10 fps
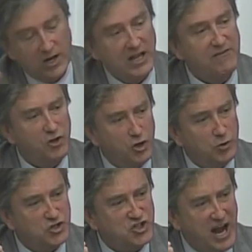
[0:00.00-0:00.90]
even though you
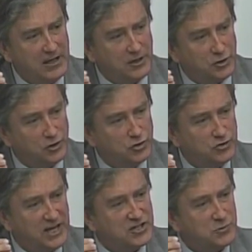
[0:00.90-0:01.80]
were silent during
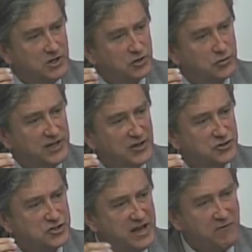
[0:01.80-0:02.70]
2001 and
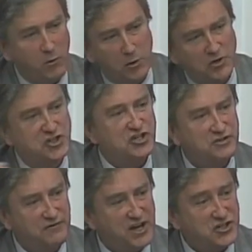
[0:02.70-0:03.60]
2007, we were
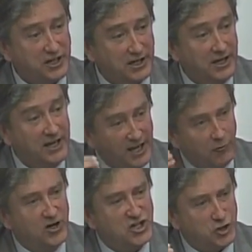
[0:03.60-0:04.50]
disinvesting in
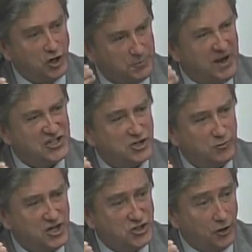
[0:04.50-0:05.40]
research, basic
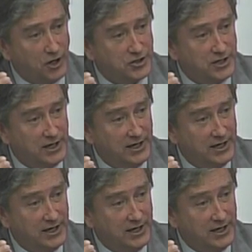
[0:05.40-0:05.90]
research.